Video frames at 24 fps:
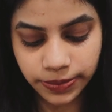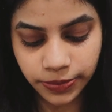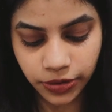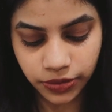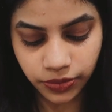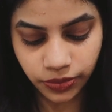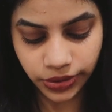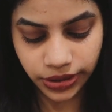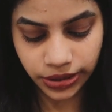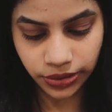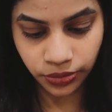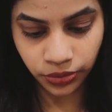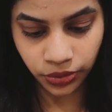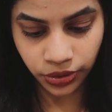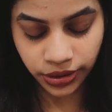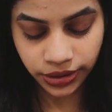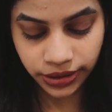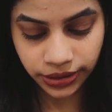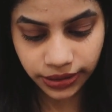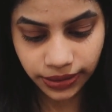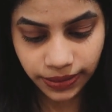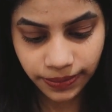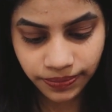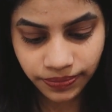about what I
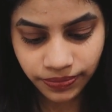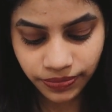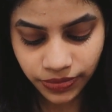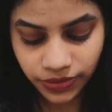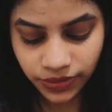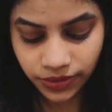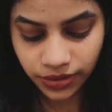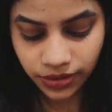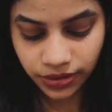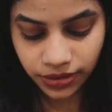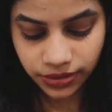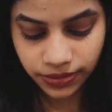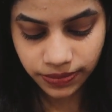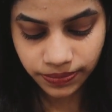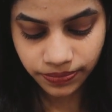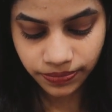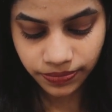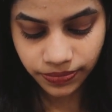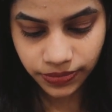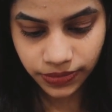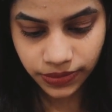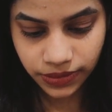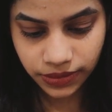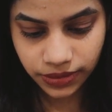want.
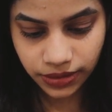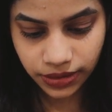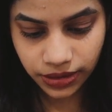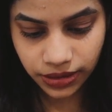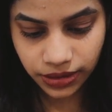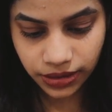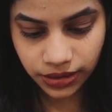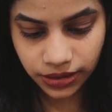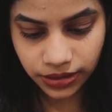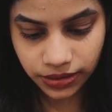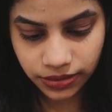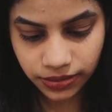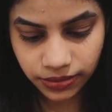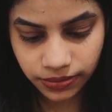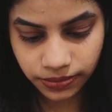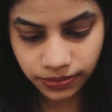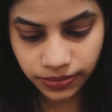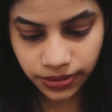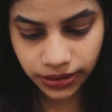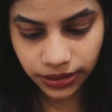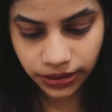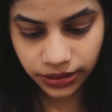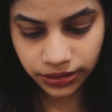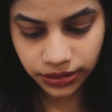And
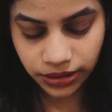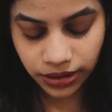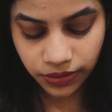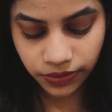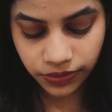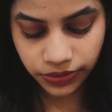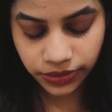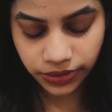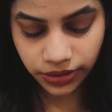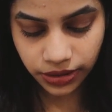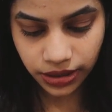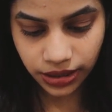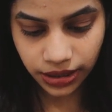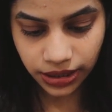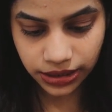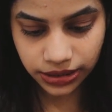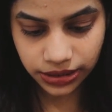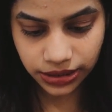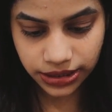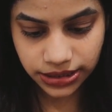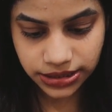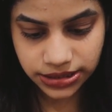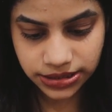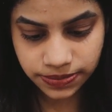bring down the
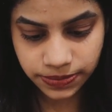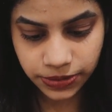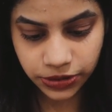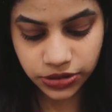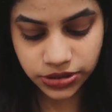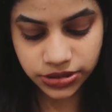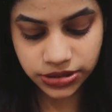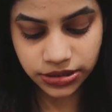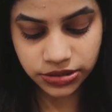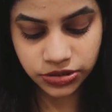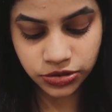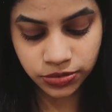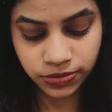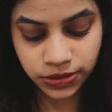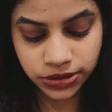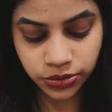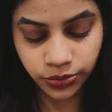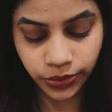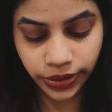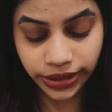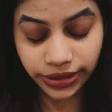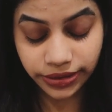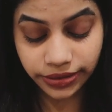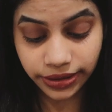highlights because there's too much
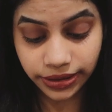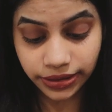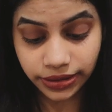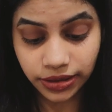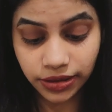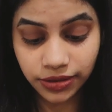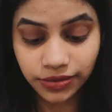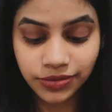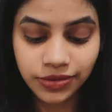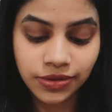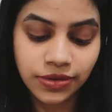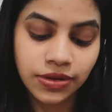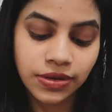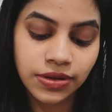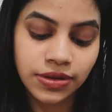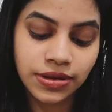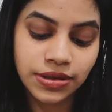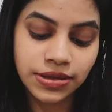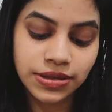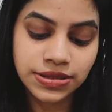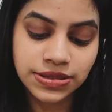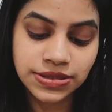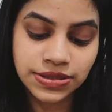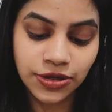white right now.
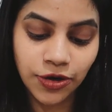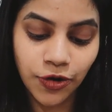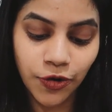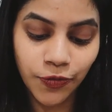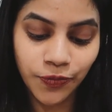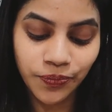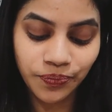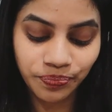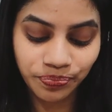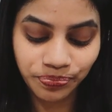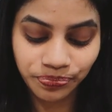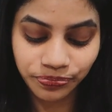So